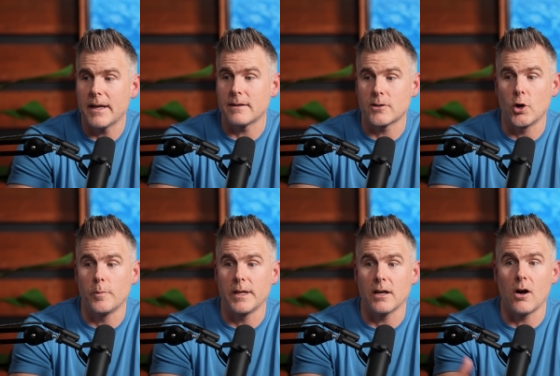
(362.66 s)
met
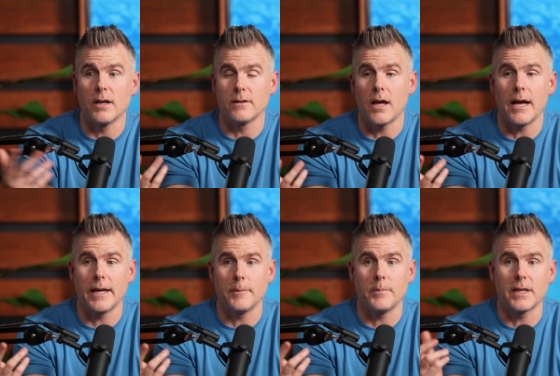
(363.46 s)
Tobi
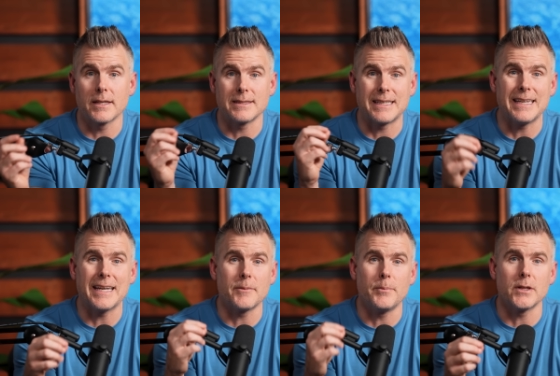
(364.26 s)
online because he
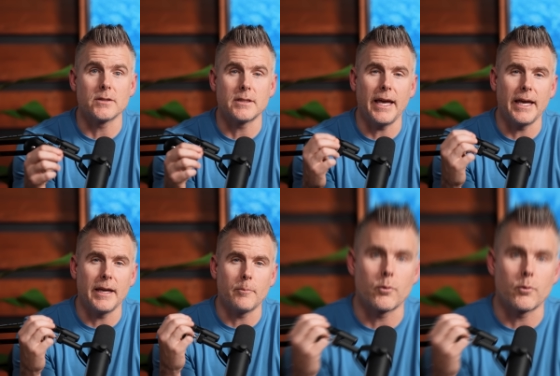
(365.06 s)
had built a